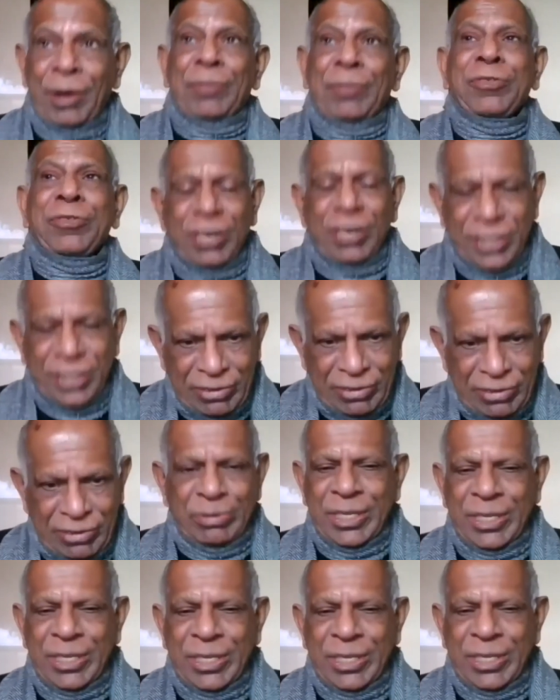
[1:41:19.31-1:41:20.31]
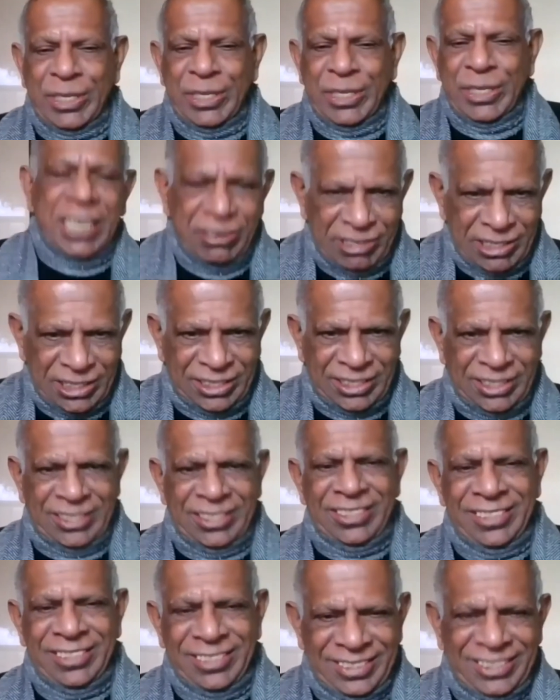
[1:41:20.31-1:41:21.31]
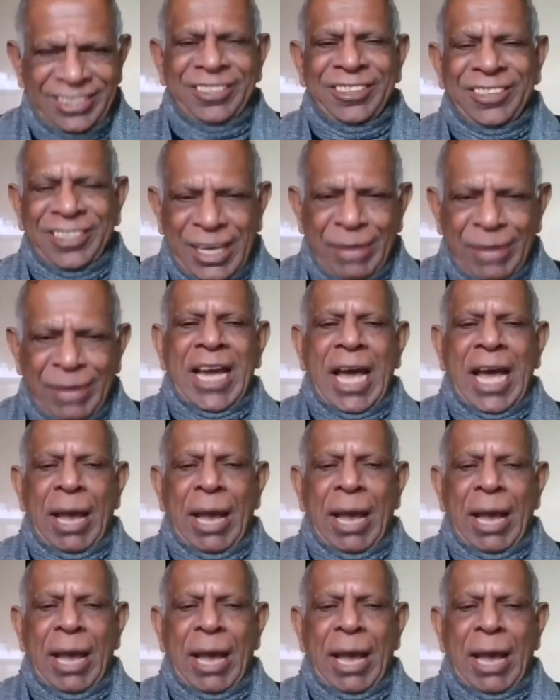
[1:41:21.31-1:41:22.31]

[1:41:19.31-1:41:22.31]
Of course, everybody knew that he was, you know, coming up.